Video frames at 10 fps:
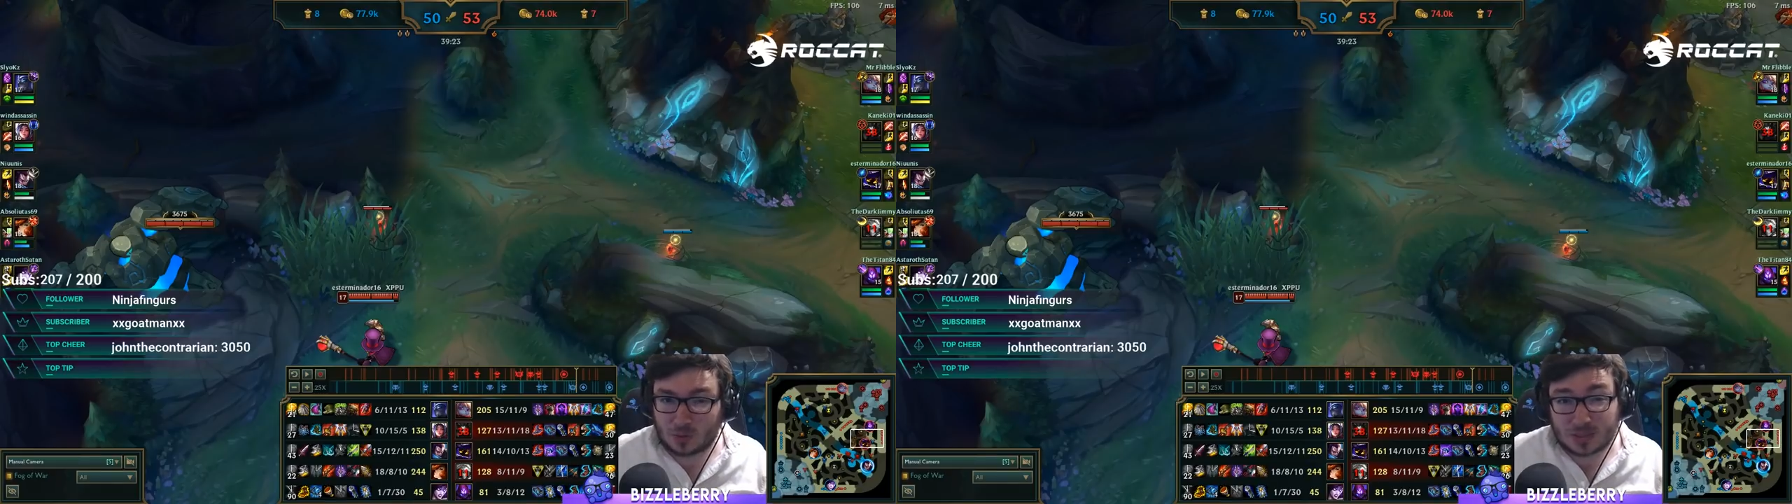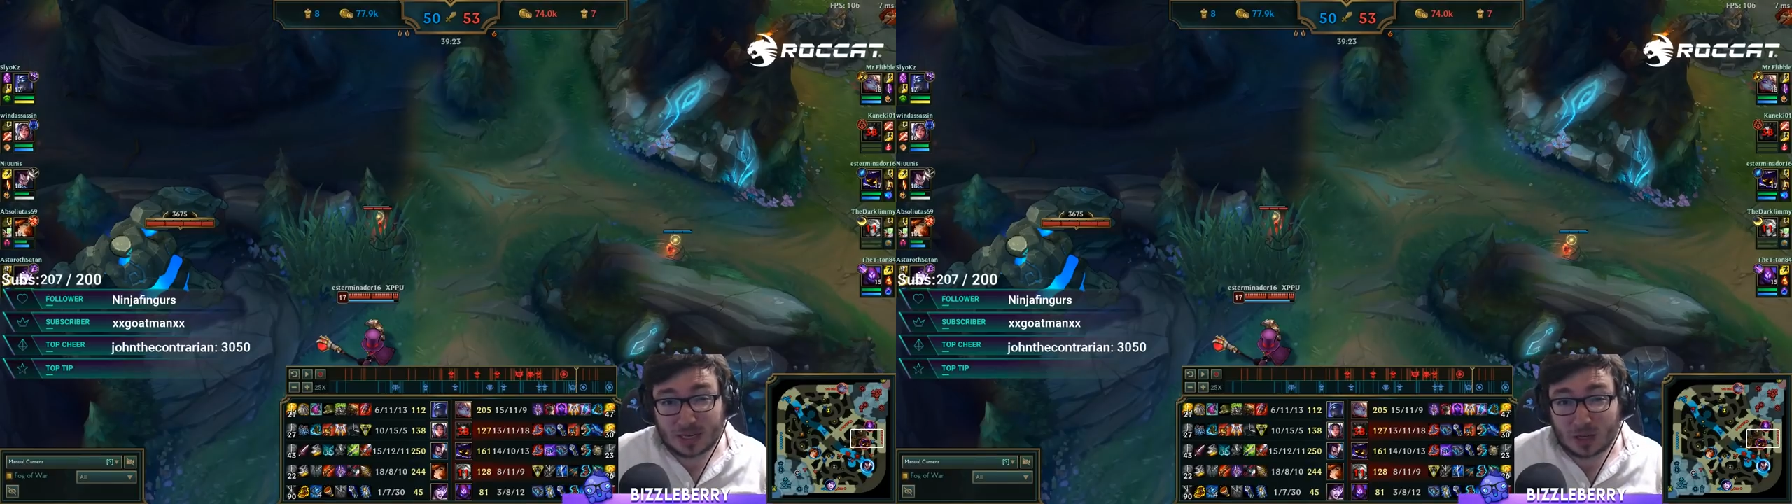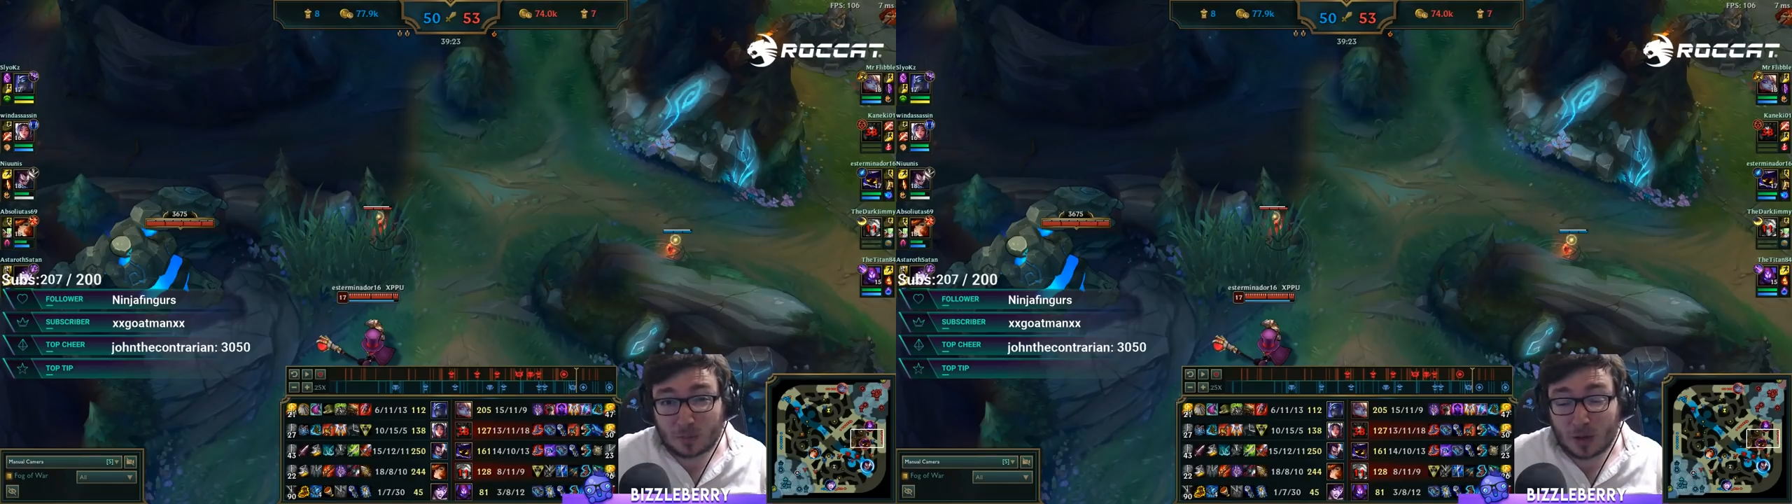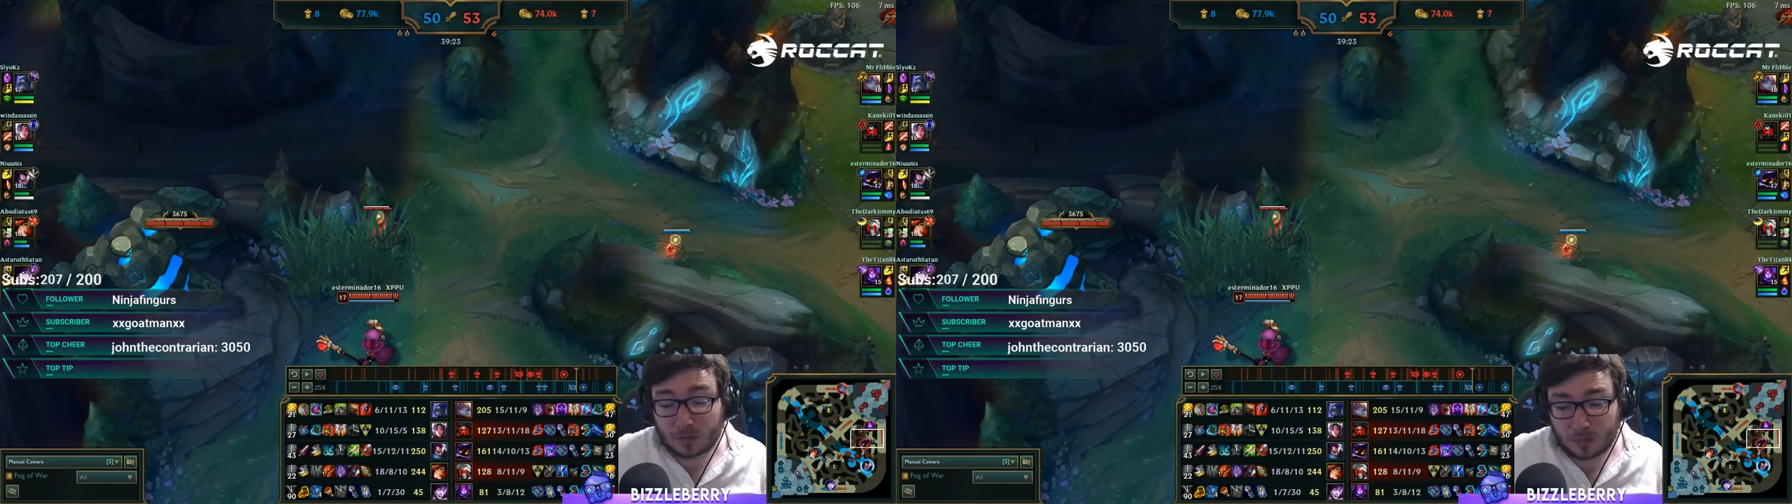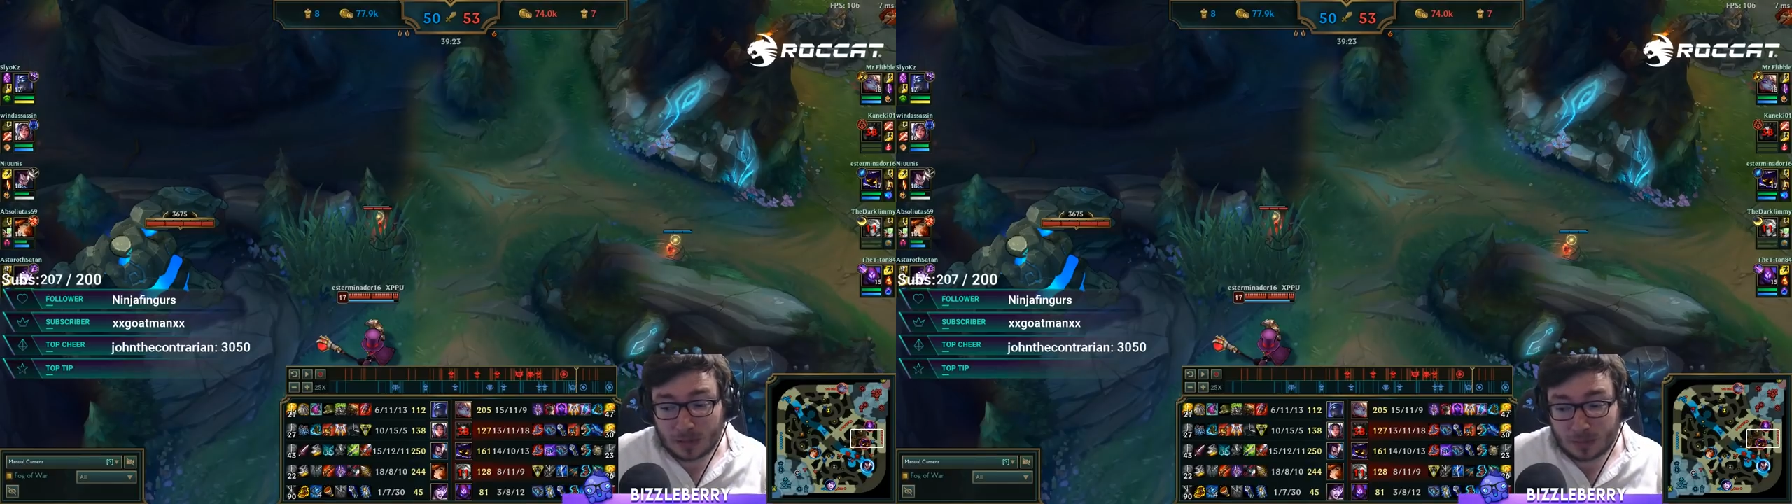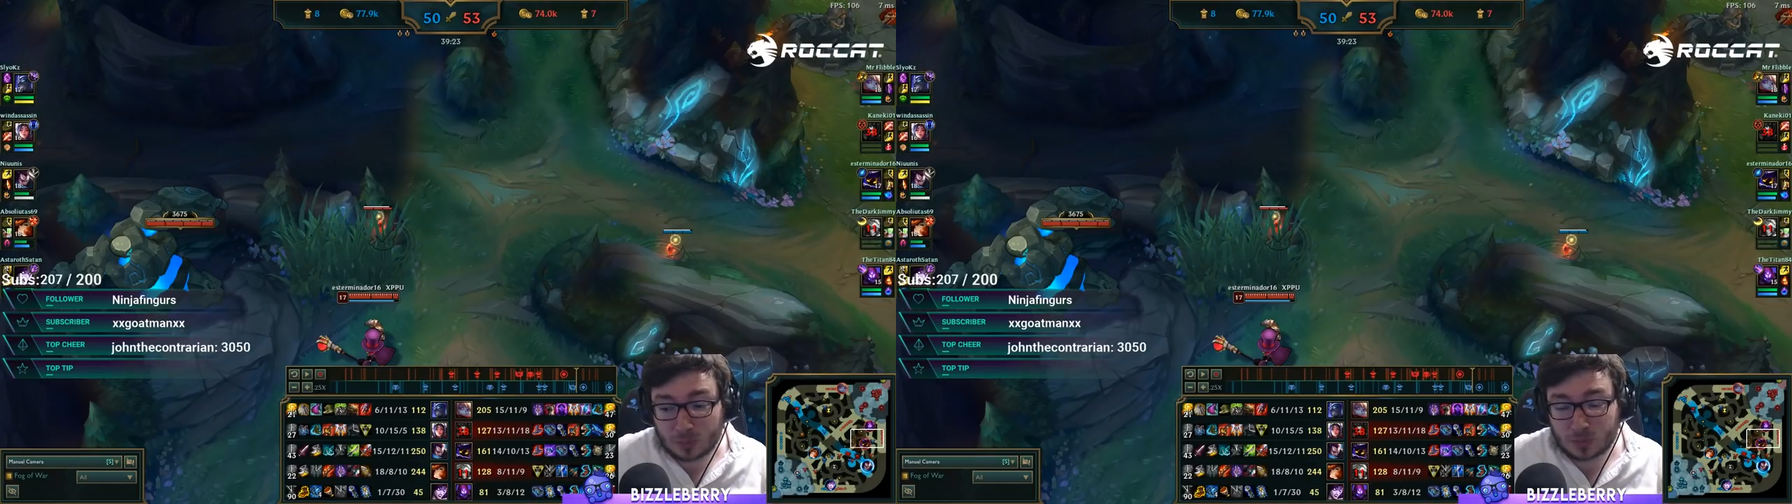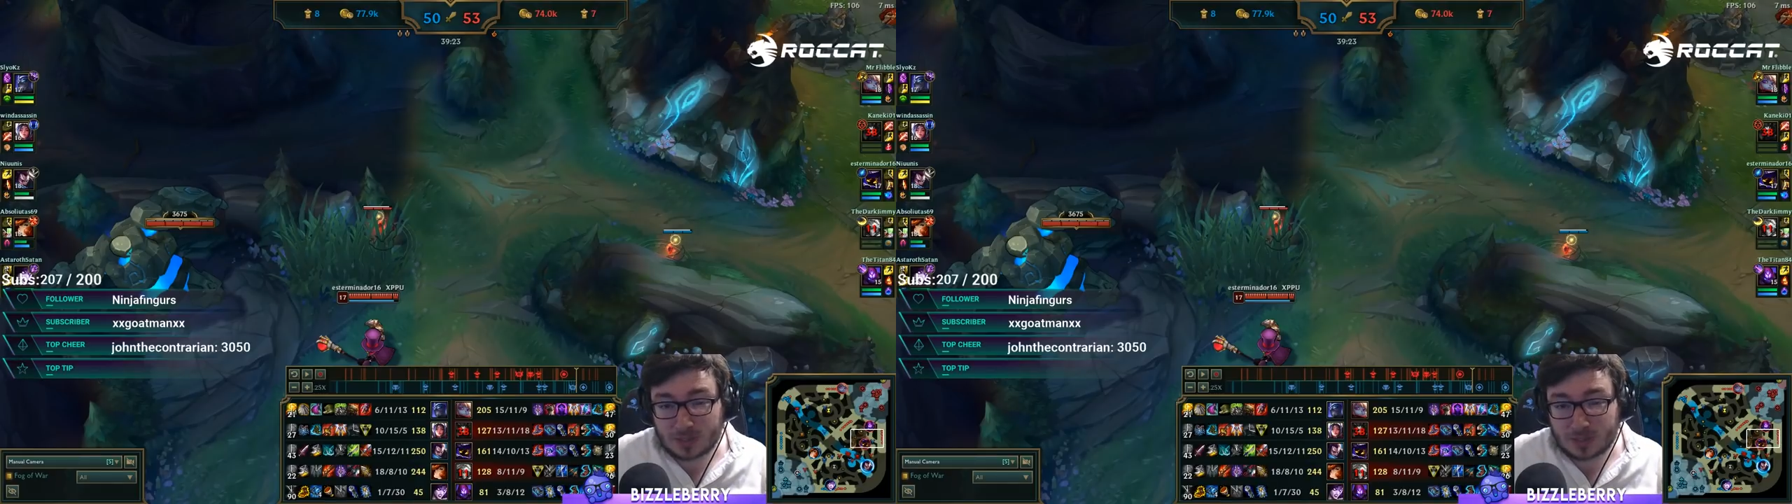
you're setting up other people